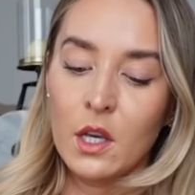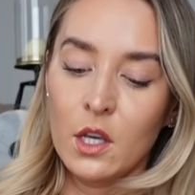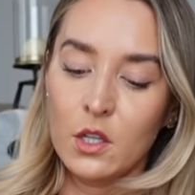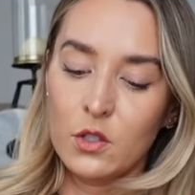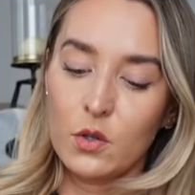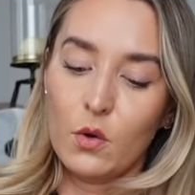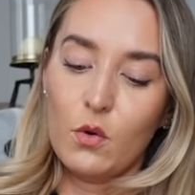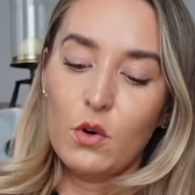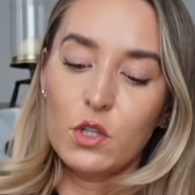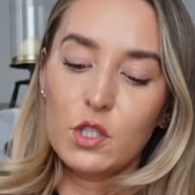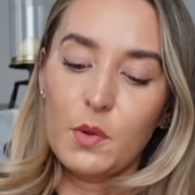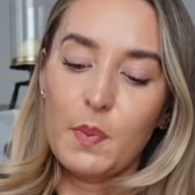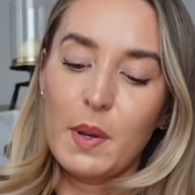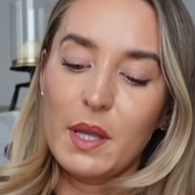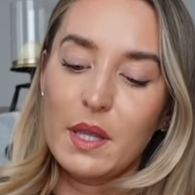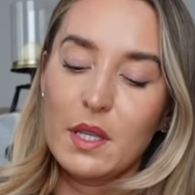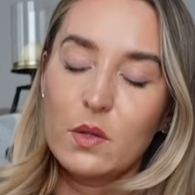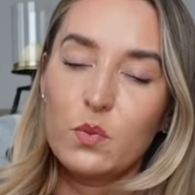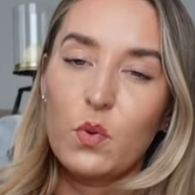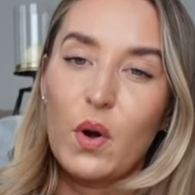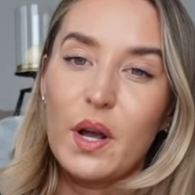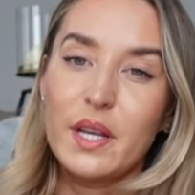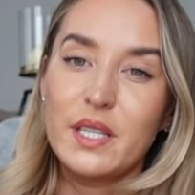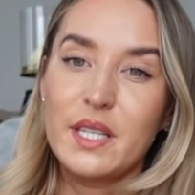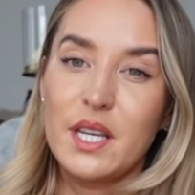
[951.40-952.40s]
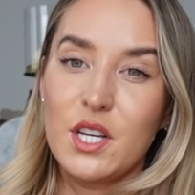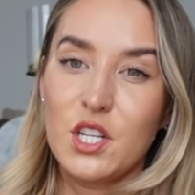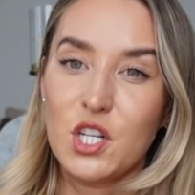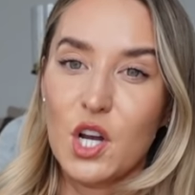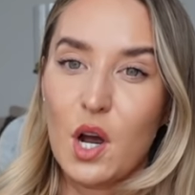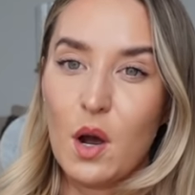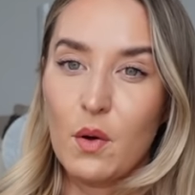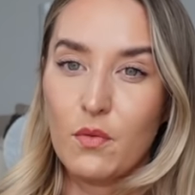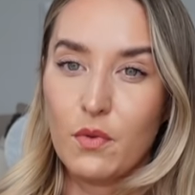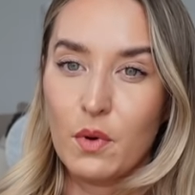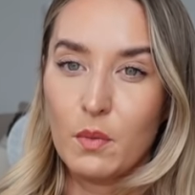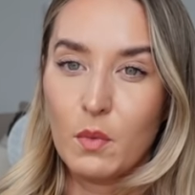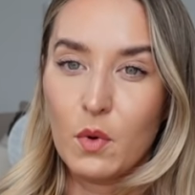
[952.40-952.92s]
So I also picked this white t-shirt
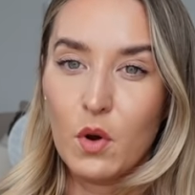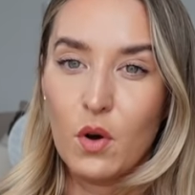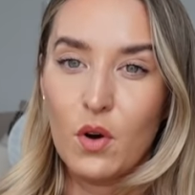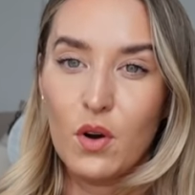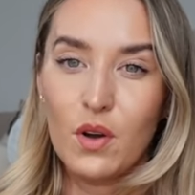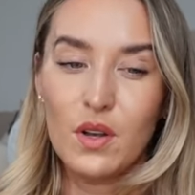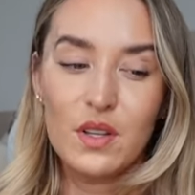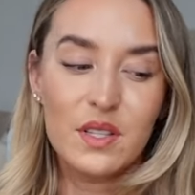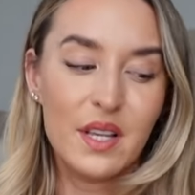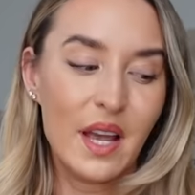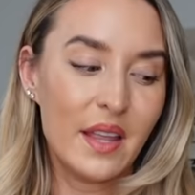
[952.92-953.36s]
up from COS,